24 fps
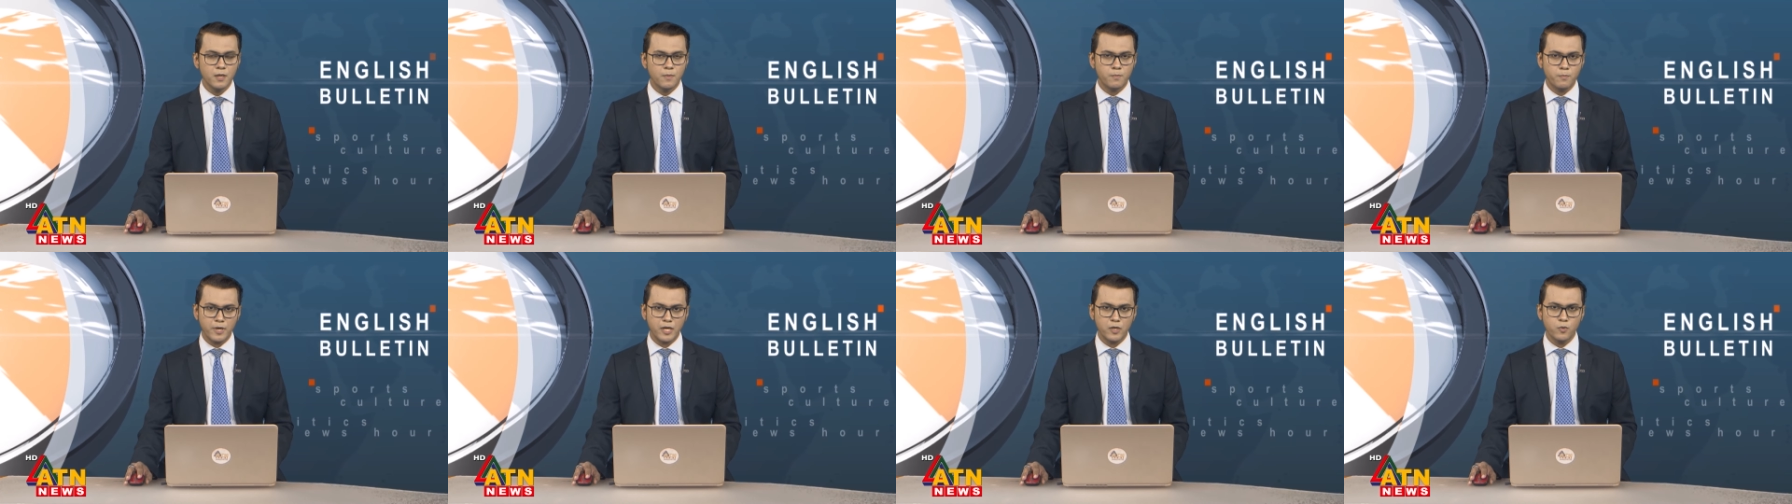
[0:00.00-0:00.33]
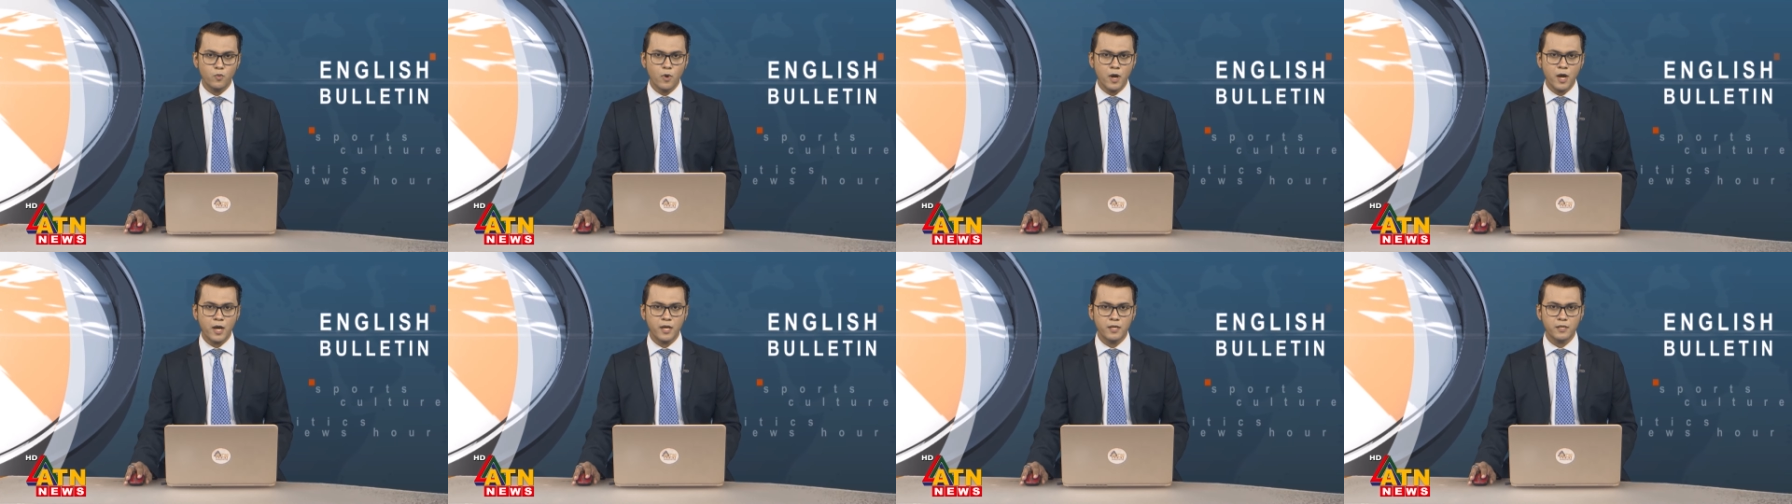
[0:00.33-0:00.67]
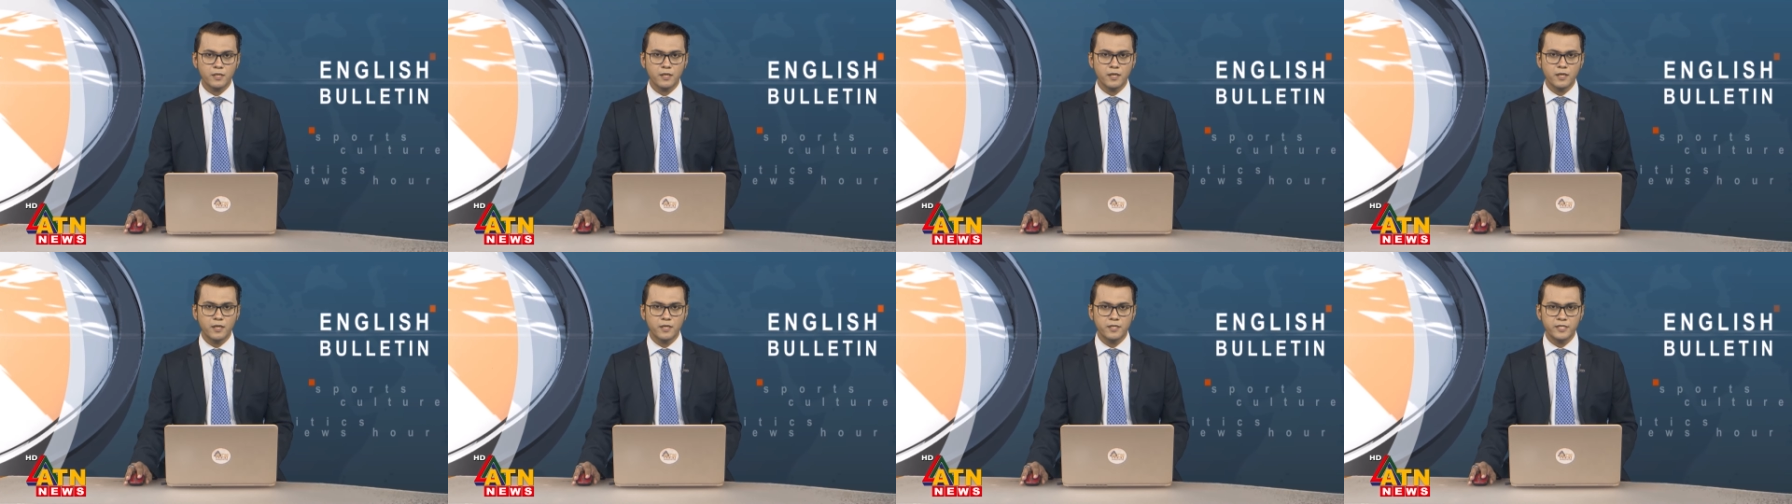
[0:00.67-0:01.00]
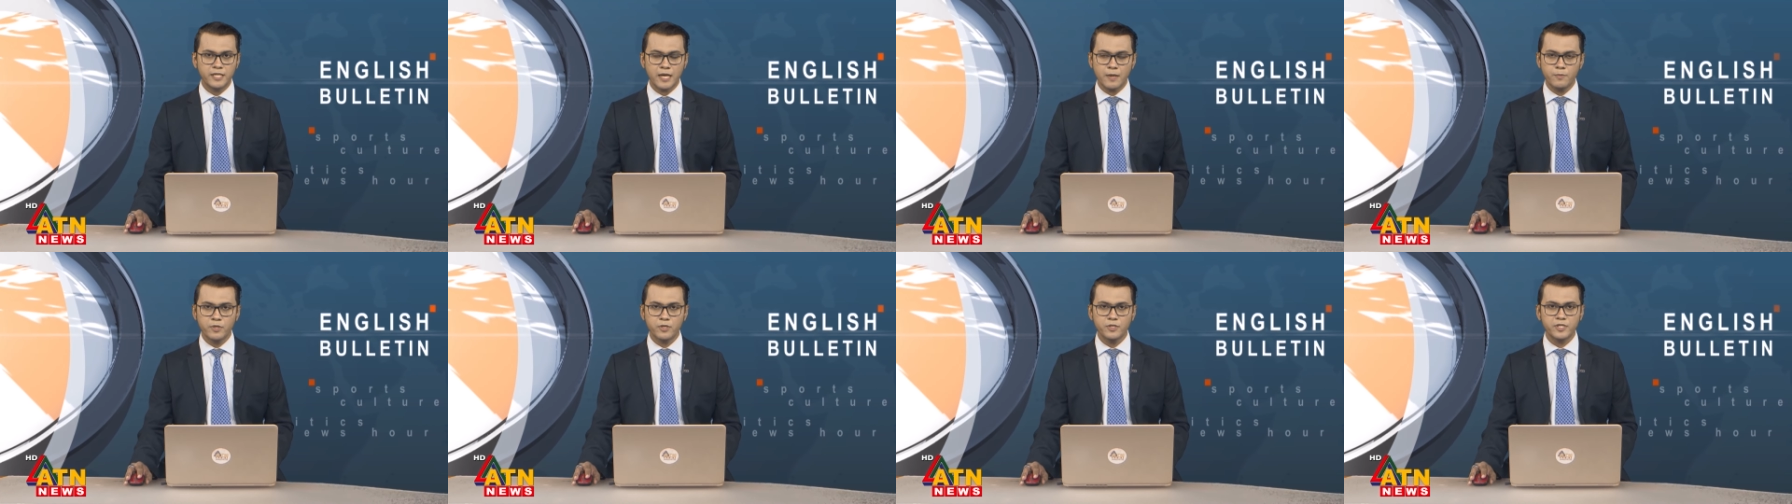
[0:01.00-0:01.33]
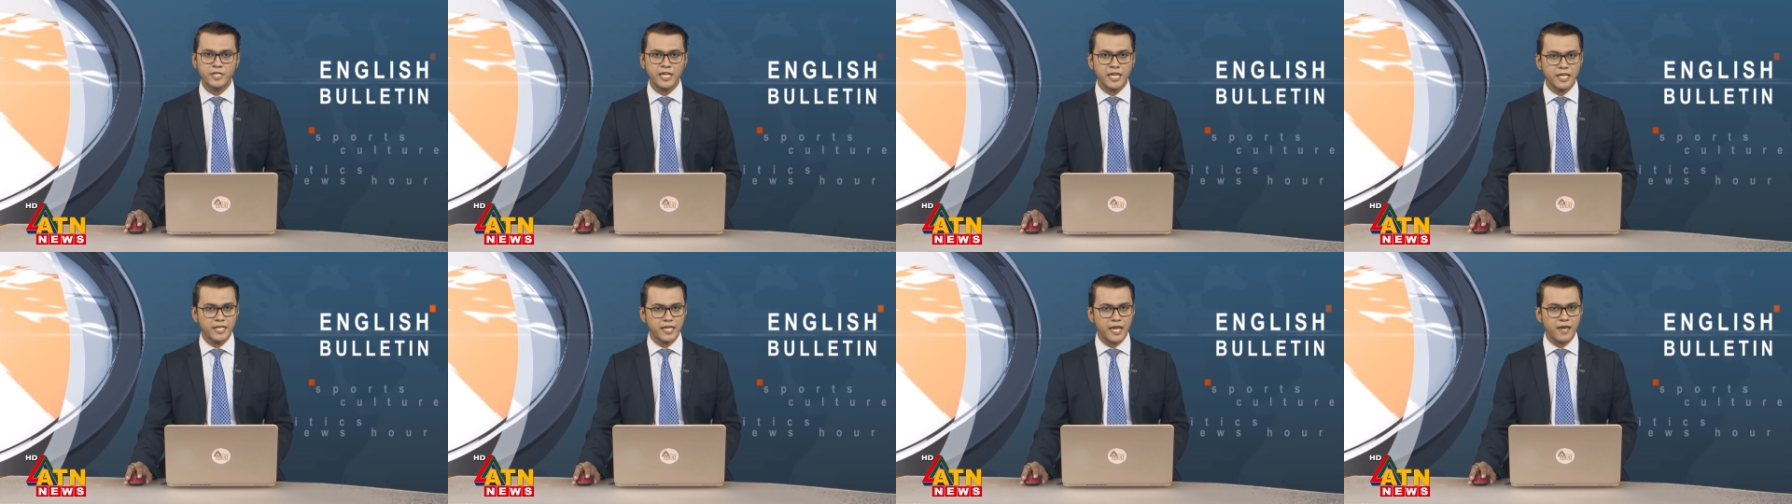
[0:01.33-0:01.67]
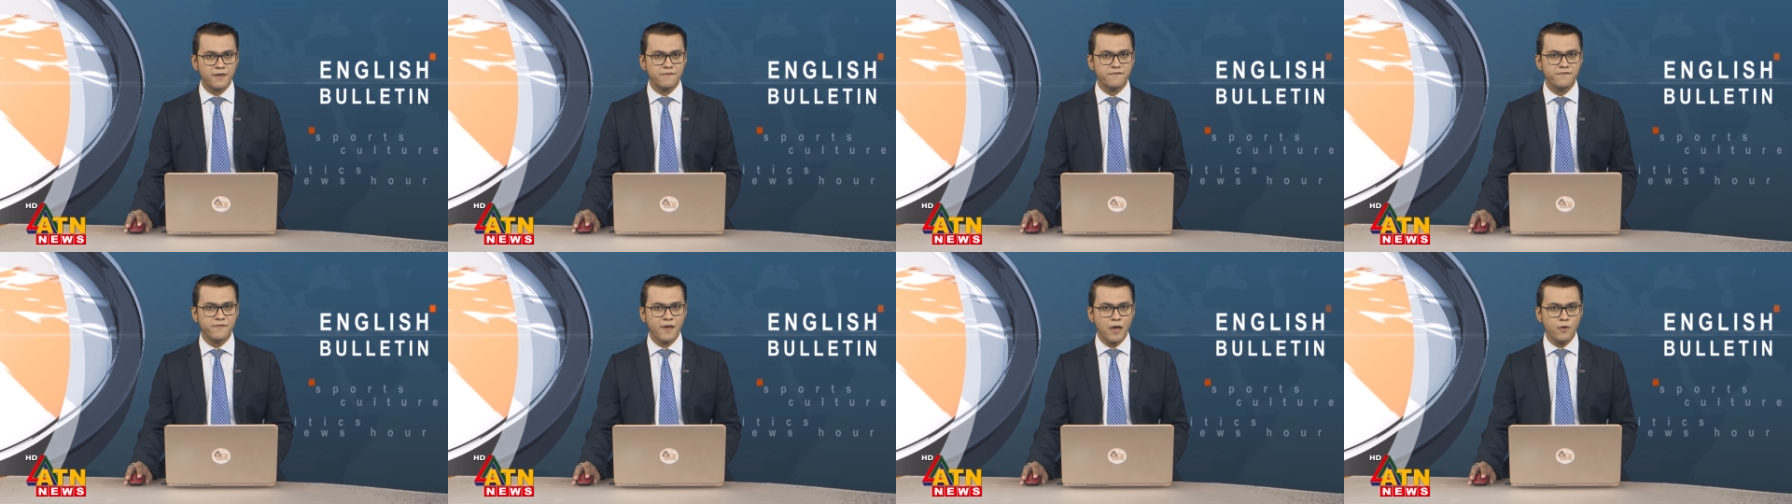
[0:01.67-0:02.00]
Meanwhile,
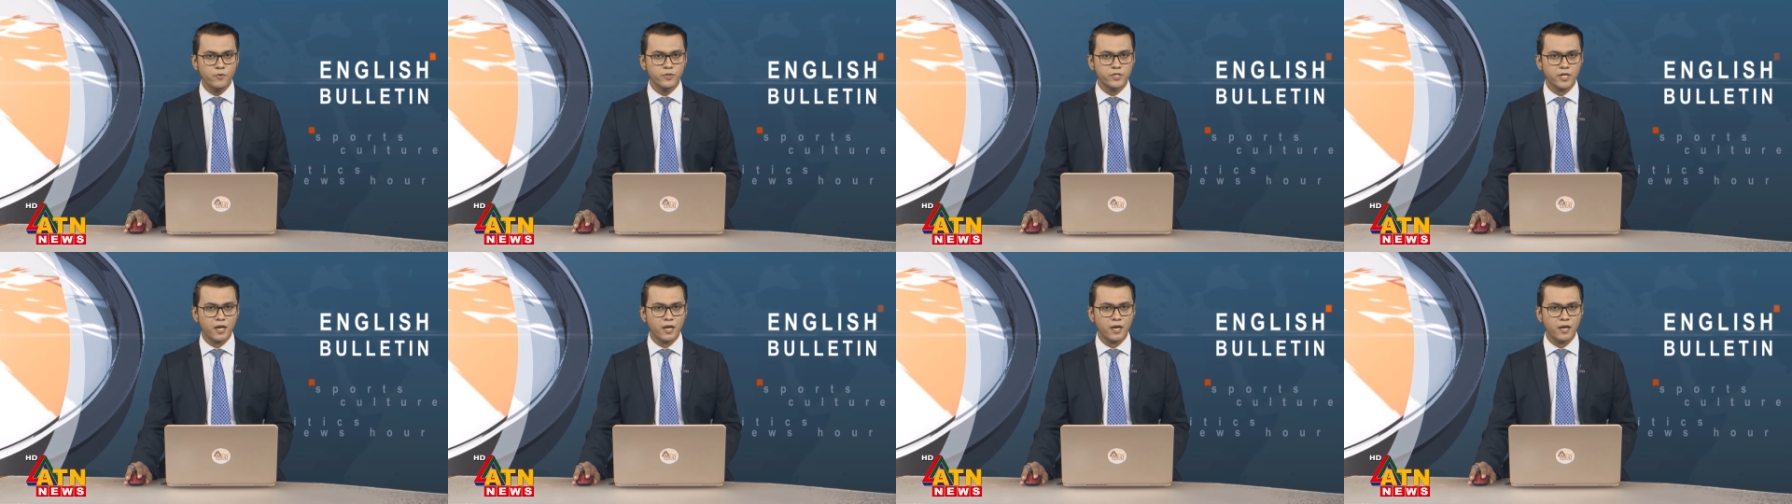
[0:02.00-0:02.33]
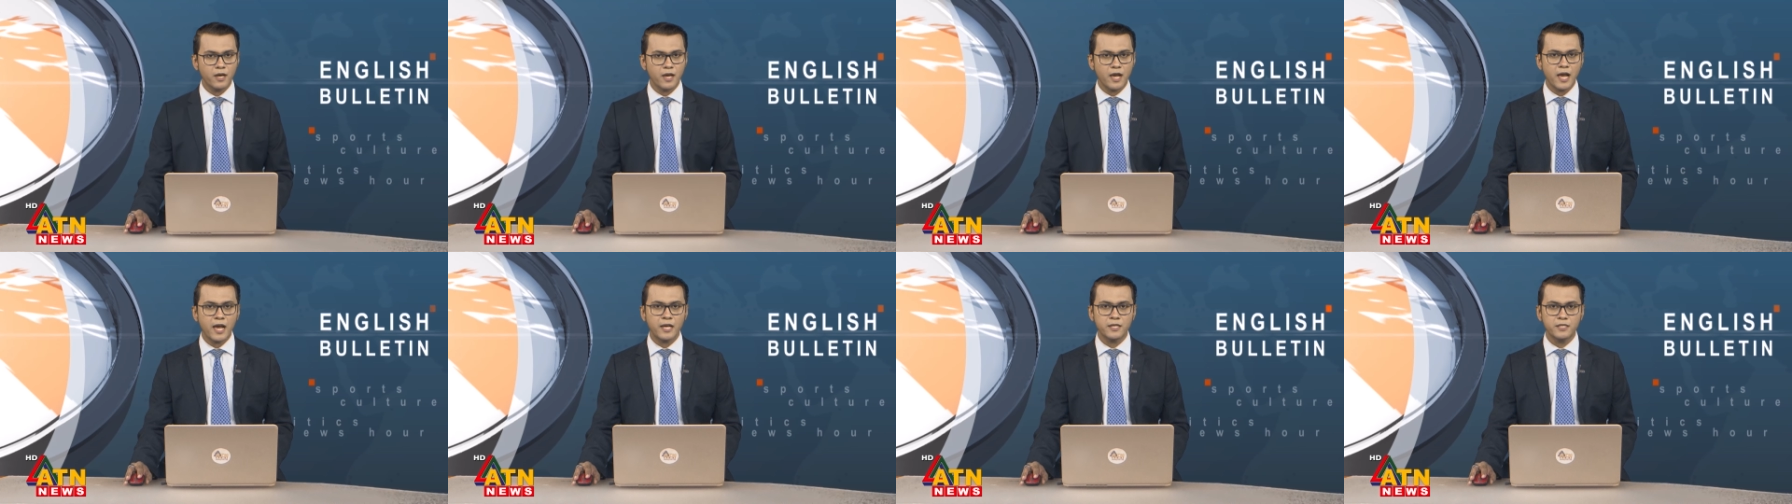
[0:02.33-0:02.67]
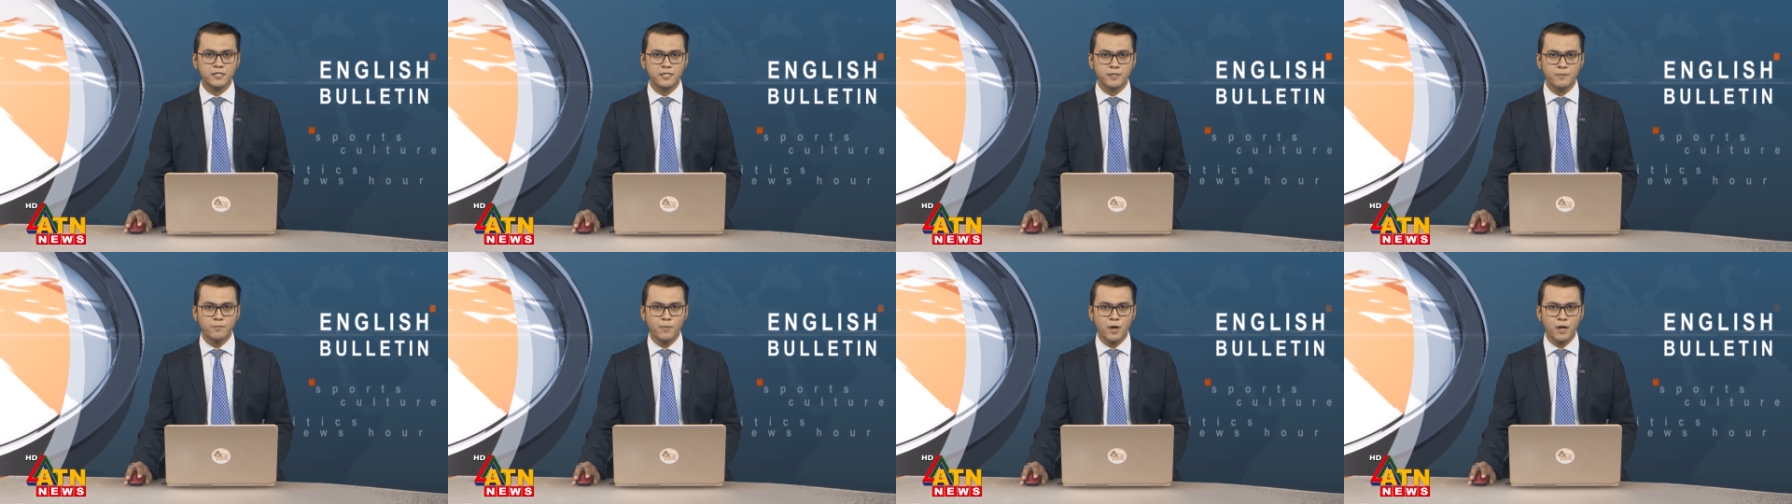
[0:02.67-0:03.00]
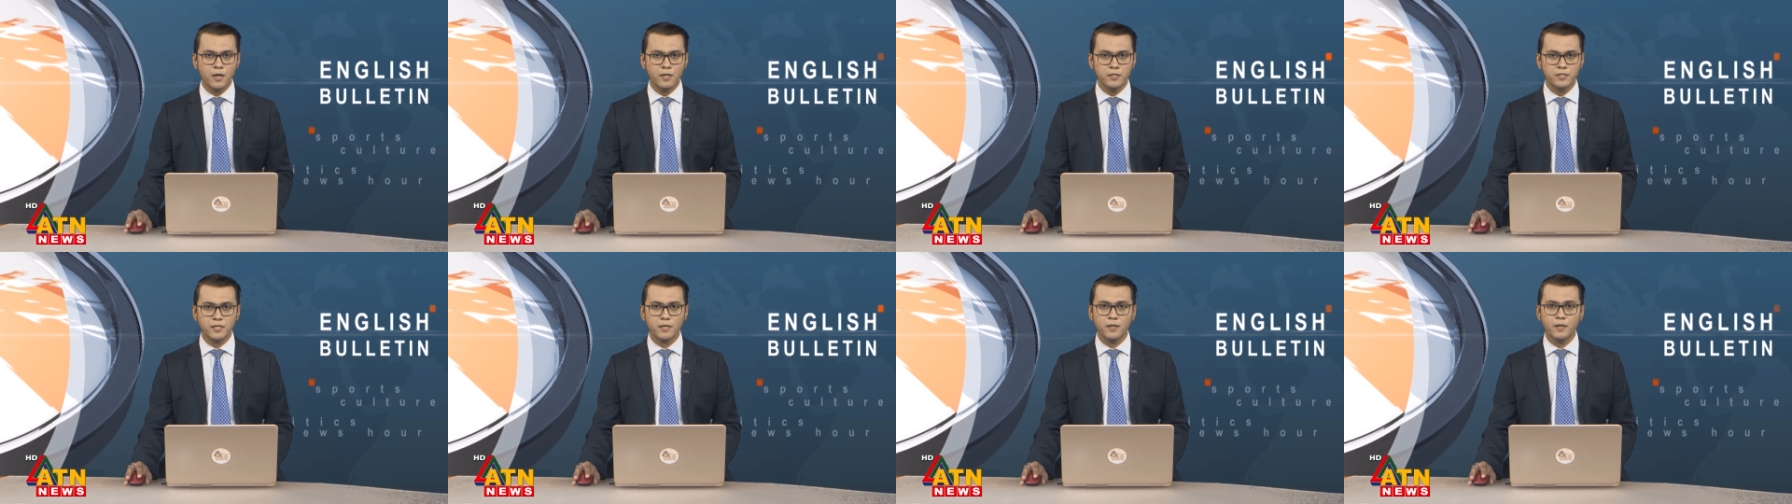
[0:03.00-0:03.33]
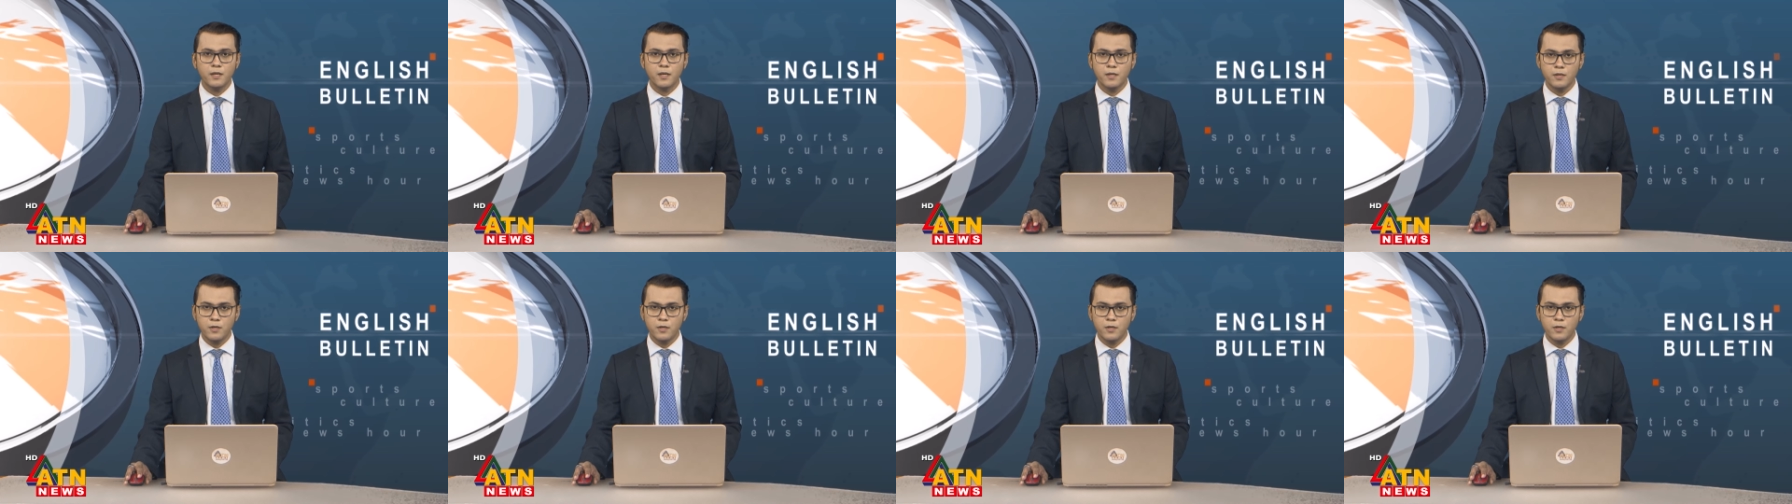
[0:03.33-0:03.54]
WCK founder has demanded